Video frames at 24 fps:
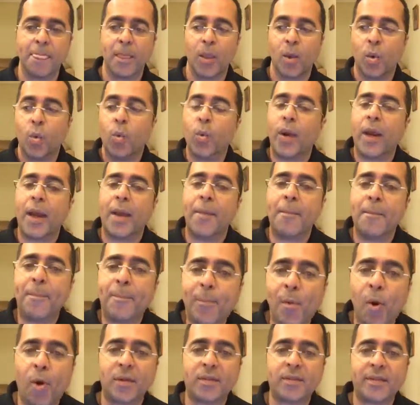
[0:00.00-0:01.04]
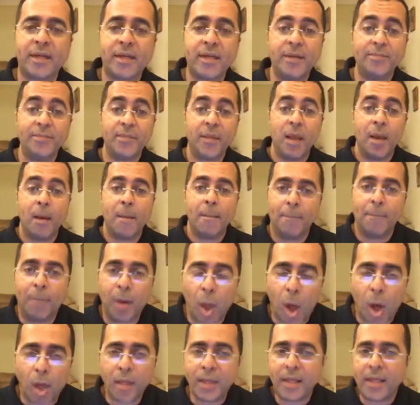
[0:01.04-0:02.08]
We're importing
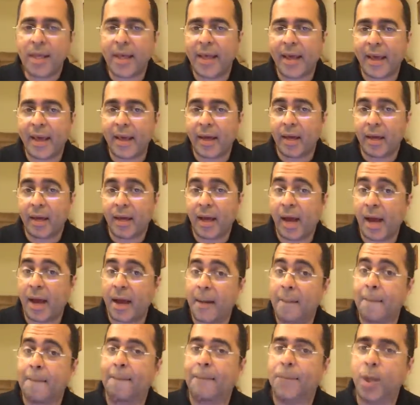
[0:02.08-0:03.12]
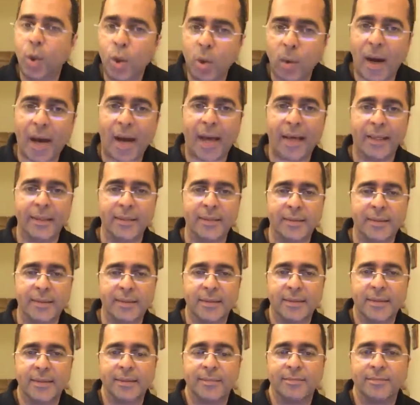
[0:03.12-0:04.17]
blonde hair and blue
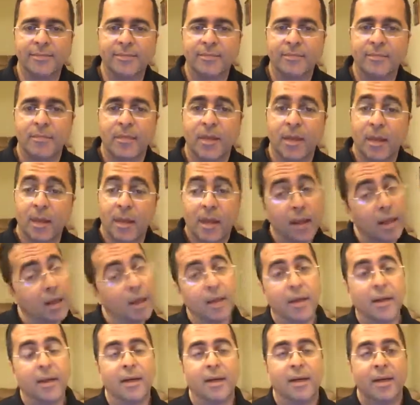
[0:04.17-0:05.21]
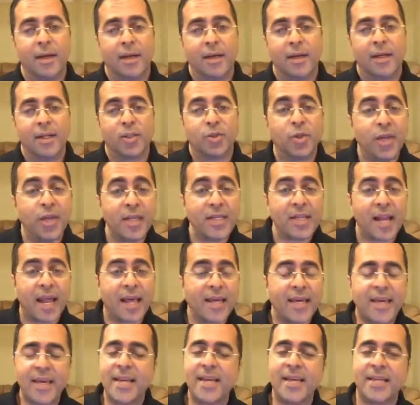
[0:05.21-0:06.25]
eyes. Trini's
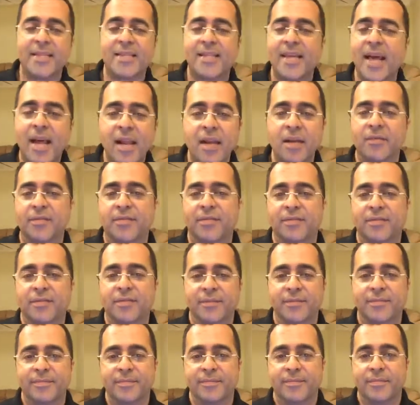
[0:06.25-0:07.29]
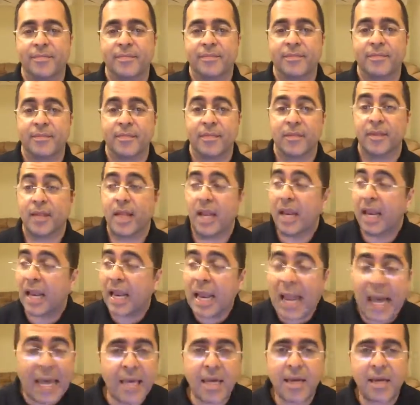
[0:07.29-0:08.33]
liking themselves. They're
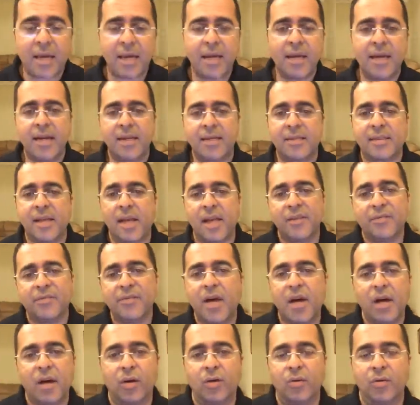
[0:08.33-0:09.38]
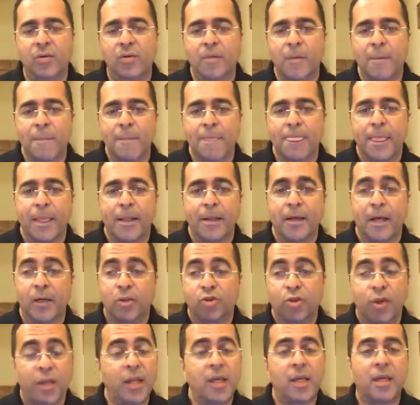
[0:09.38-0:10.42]
liking themselves now.
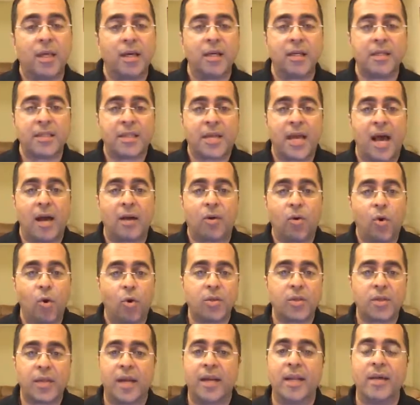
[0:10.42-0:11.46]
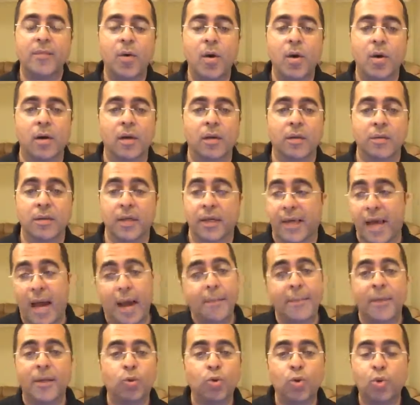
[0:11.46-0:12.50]
Trini girls can't coast anymore. You
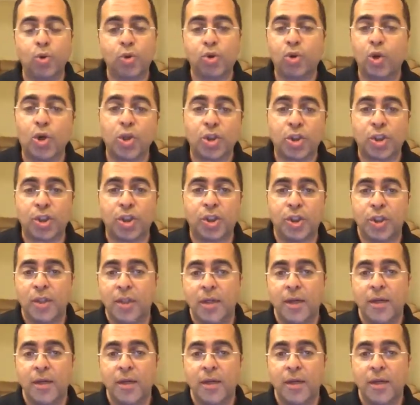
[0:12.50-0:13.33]
can't be too stush.